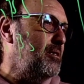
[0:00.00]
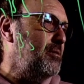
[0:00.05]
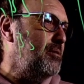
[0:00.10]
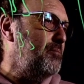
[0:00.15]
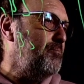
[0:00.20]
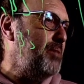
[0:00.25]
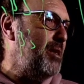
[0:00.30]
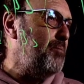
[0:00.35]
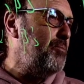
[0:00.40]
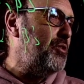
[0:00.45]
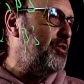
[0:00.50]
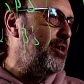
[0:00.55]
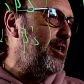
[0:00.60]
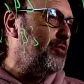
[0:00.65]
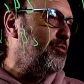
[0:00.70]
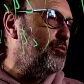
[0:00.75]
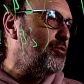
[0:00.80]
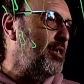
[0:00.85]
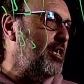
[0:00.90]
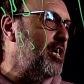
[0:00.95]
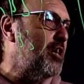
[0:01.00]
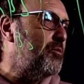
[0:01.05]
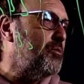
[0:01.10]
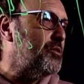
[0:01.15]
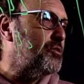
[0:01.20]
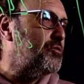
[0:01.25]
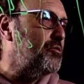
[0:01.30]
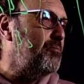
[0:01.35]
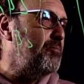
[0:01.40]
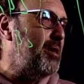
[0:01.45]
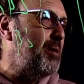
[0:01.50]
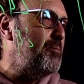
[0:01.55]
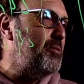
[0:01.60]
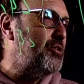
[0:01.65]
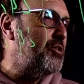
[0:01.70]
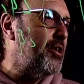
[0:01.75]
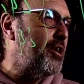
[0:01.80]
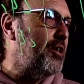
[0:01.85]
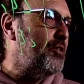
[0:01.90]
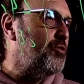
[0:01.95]
maybe they are not equal, so maybe
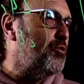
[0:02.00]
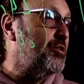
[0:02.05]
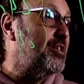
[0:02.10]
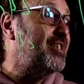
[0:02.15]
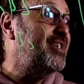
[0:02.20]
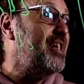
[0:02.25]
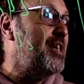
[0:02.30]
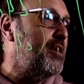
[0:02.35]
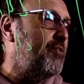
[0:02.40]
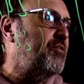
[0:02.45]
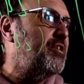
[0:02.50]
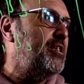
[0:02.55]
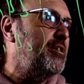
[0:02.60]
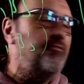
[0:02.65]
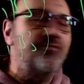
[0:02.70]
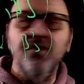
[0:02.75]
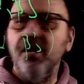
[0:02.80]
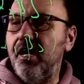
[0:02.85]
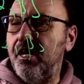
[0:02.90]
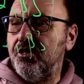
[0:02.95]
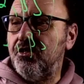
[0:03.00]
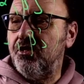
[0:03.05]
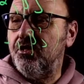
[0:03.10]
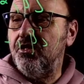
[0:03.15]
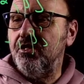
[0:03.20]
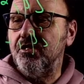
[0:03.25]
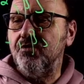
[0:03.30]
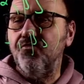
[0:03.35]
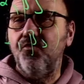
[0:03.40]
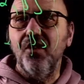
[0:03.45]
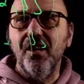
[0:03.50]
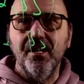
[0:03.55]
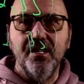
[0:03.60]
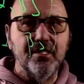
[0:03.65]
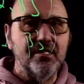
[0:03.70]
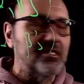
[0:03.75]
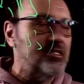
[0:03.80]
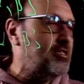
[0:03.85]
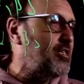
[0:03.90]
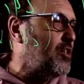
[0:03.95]
there are no derivatives at this finite
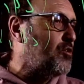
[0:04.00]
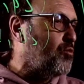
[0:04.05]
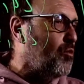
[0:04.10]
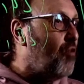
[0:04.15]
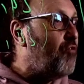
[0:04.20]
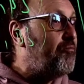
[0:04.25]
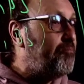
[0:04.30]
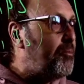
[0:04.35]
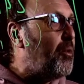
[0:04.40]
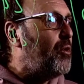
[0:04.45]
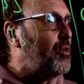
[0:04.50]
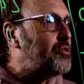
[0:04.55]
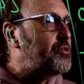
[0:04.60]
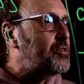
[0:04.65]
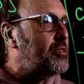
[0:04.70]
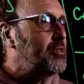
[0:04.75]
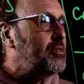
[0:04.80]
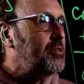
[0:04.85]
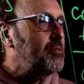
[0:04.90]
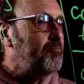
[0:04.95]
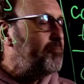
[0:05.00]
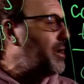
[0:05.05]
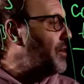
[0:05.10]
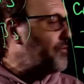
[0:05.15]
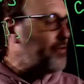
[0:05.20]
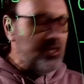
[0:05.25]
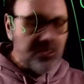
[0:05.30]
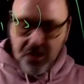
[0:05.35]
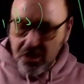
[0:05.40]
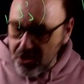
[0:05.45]
set of points. But this is